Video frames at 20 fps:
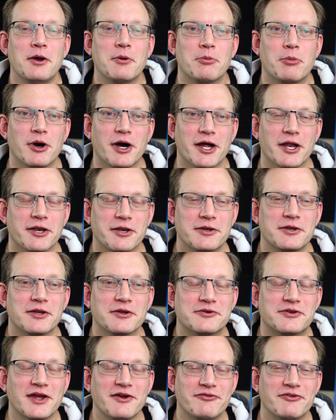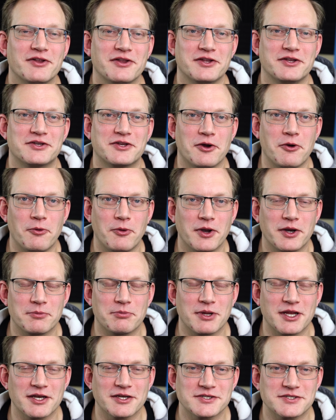But you definitely don't want to
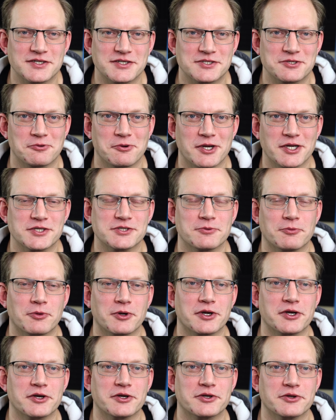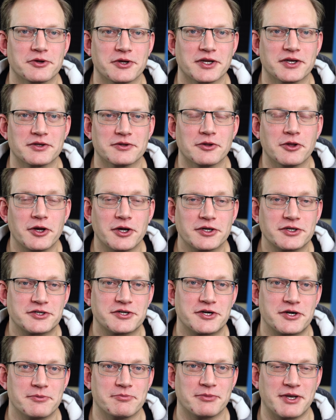be in a situation where you're doing long
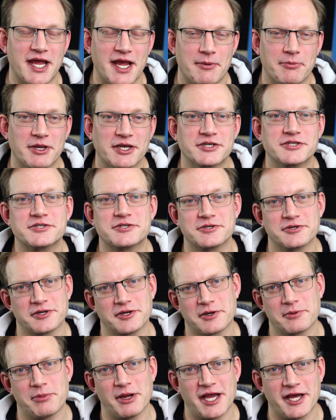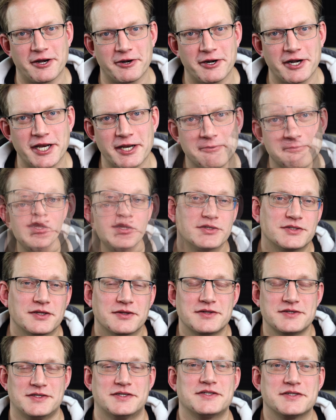term damage to your battery. So,
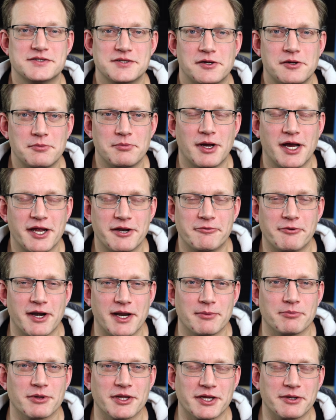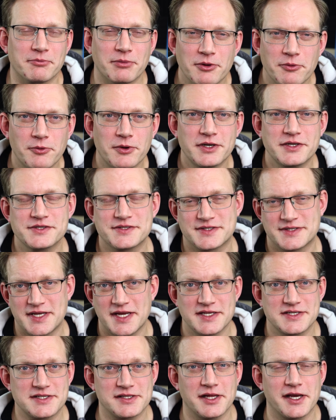this is all my rambling, but what does
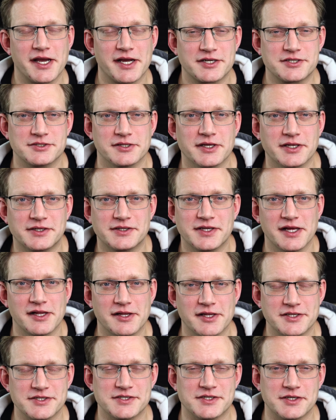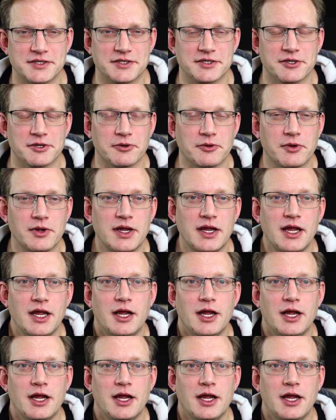Tesla actually tell us to do?